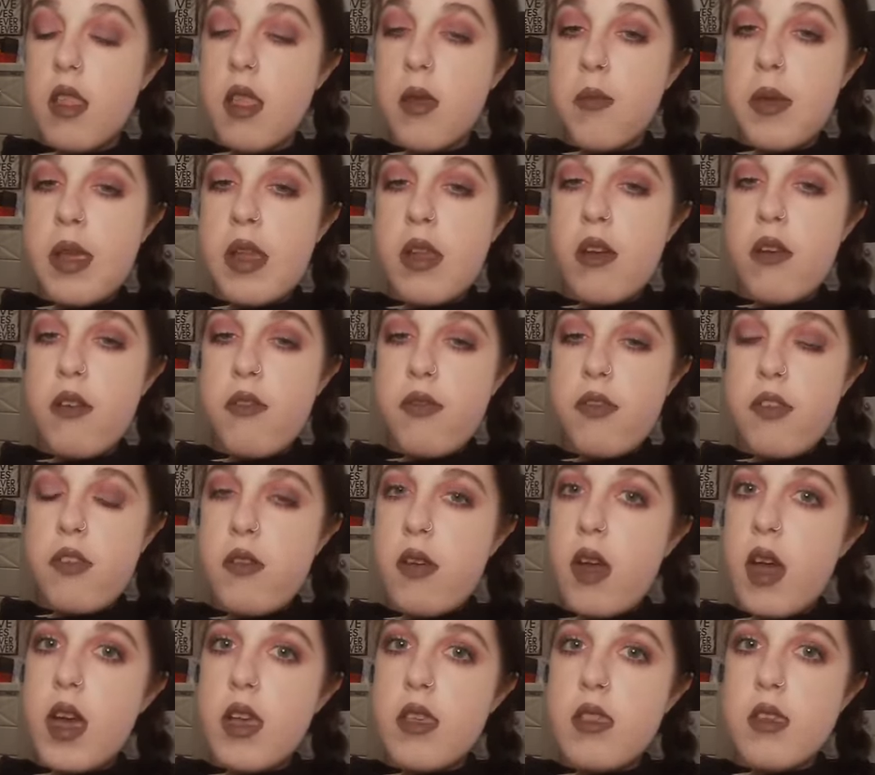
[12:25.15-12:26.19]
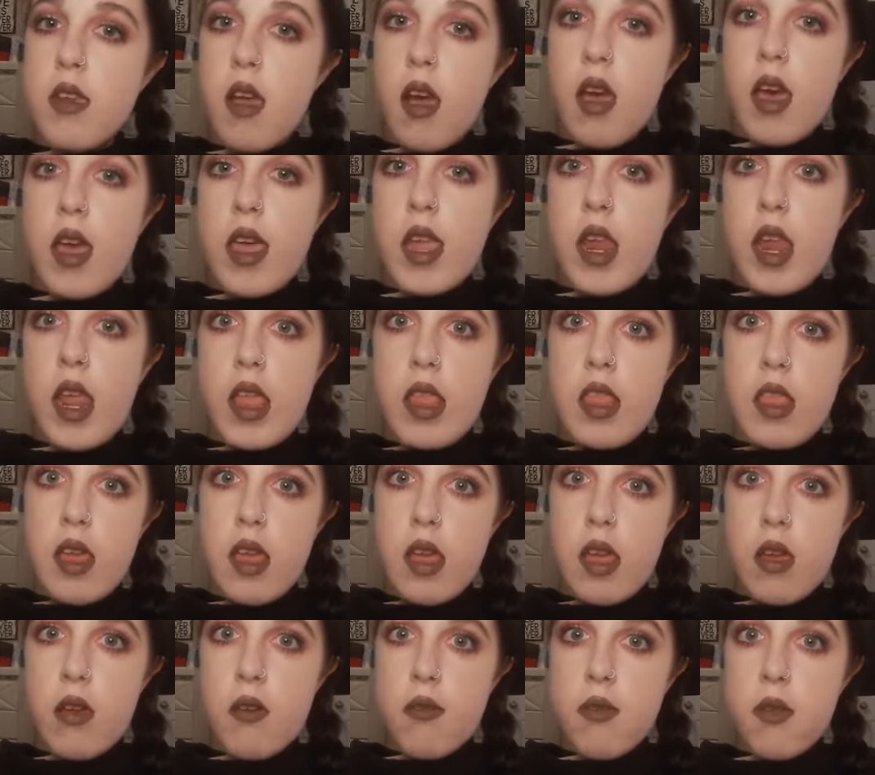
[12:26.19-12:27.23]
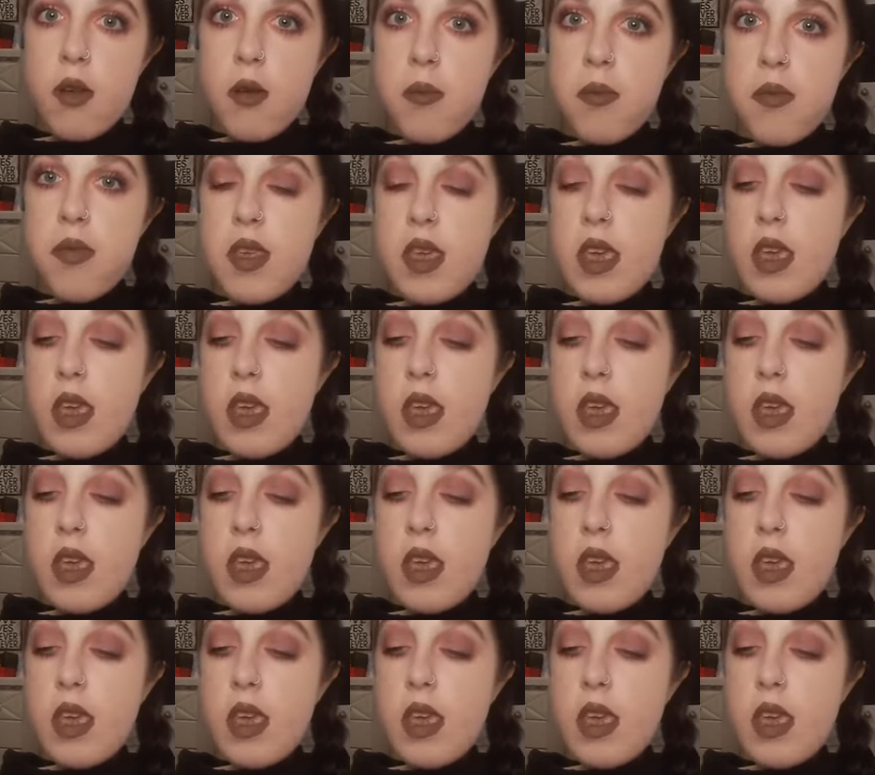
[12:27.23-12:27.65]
let me know if you guys got anything from